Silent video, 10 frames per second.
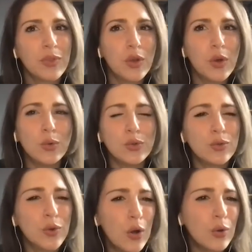the old
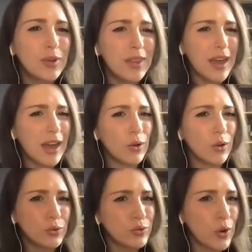crone and that
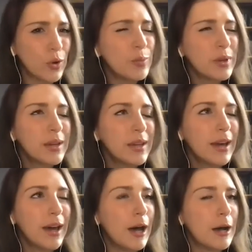whole trope?
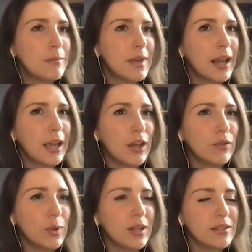Um, and I kind of
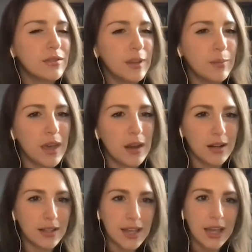wanted to flip that on
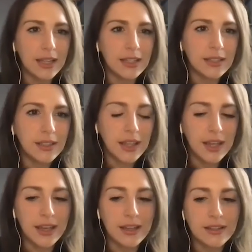its head.
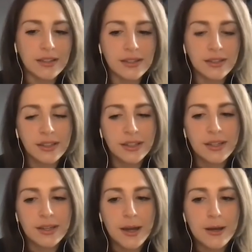And
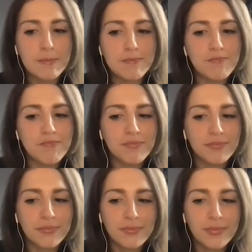um,
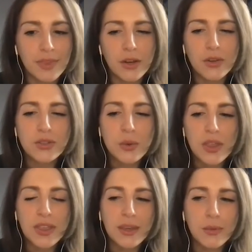and also I
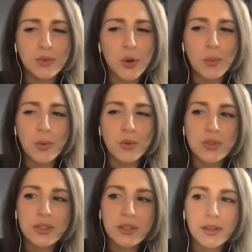think it was almost